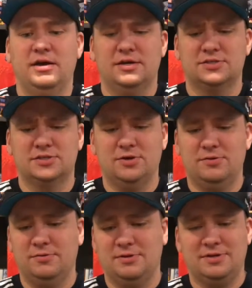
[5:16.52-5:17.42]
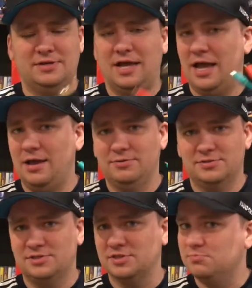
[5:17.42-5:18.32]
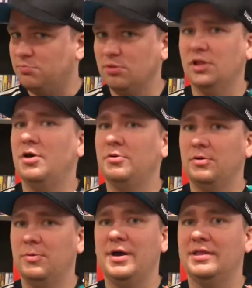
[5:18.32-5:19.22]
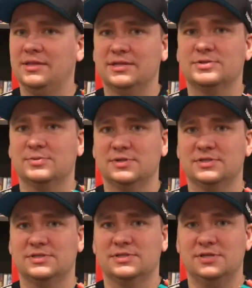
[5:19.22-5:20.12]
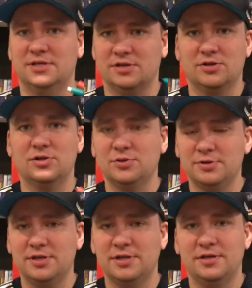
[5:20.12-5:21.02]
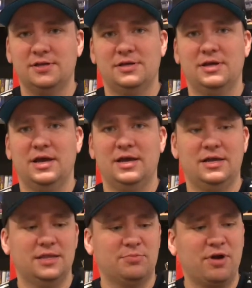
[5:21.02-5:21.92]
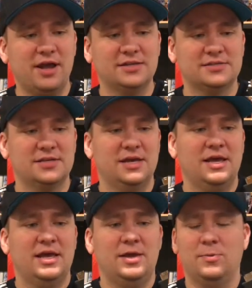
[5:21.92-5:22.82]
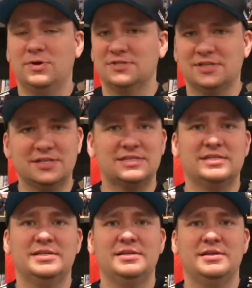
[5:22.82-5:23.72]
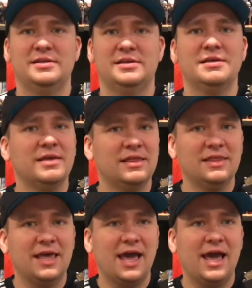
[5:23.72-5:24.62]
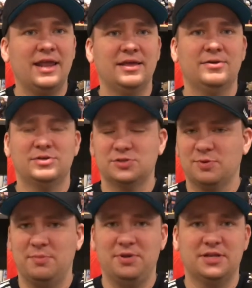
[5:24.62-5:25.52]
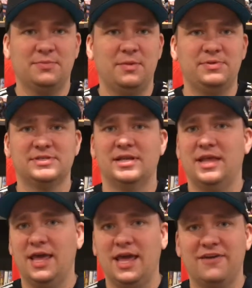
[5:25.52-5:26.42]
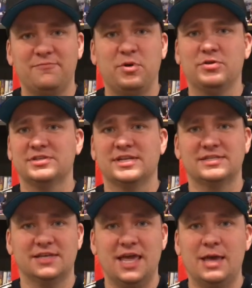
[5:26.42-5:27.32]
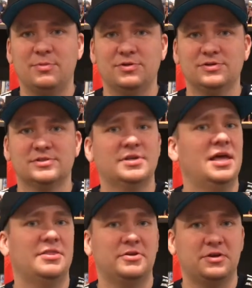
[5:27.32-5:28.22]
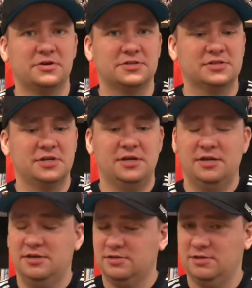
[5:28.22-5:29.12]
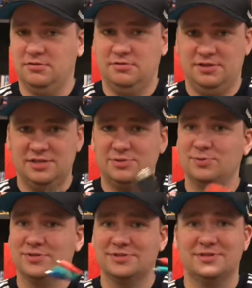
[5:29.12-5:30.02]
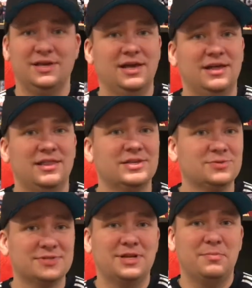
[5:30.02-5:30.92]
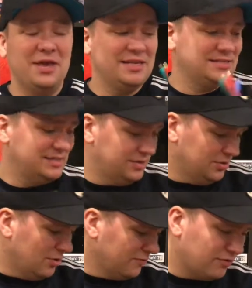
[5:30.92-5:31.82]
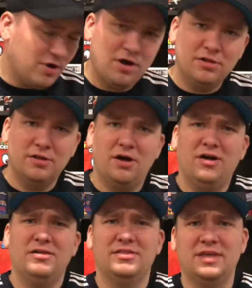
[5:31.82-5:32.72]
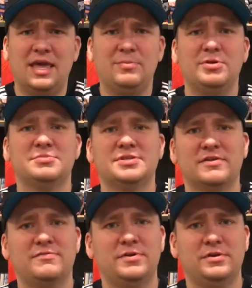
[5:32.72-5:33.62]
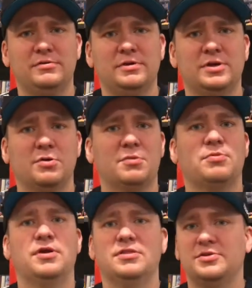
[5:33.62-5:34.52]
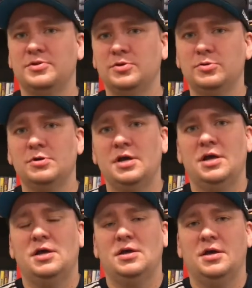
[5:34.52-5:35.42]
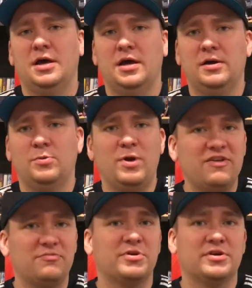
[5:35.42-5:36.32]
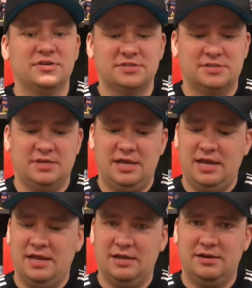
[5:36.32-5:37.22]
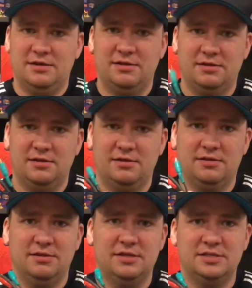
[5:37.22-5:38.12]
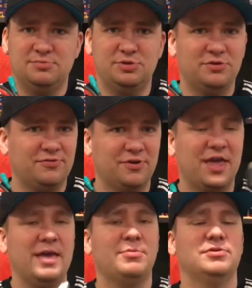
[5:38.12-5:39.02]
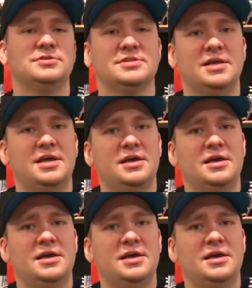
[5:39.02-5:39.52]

So I was just blown away that this was included in the price. It wasn't listed in the ad. Just when I picked them up, he said, "Hey, I have both sets of cables and they're yours." So this was an amazing deal. Overall, all the GameCube stuff, when you incorporate the two Wavebirds and these beautiful cables,